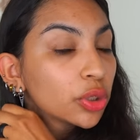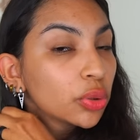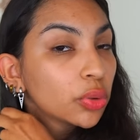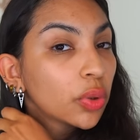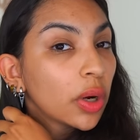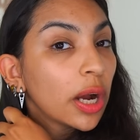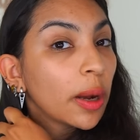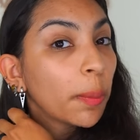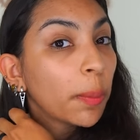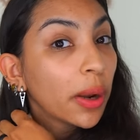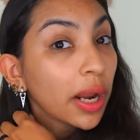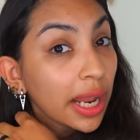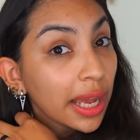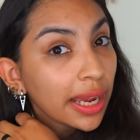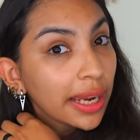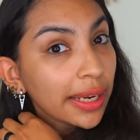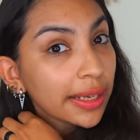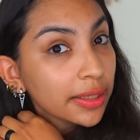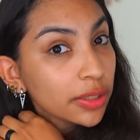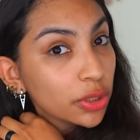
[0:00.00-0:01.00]
to
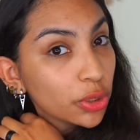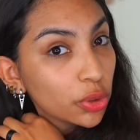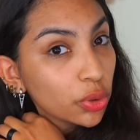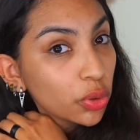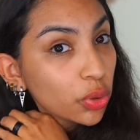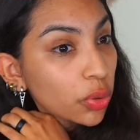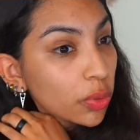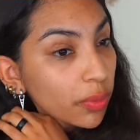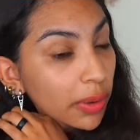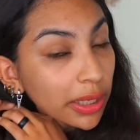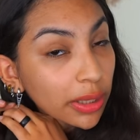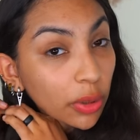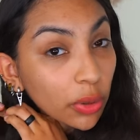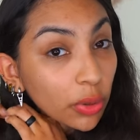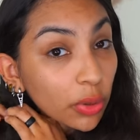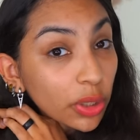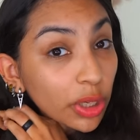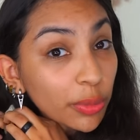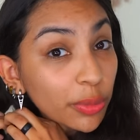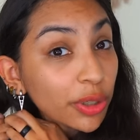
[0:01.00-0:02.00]
apply to my
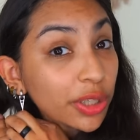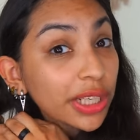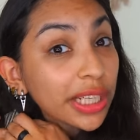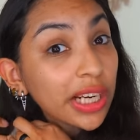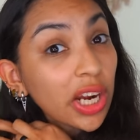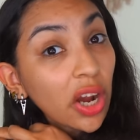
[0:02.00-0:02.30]
local community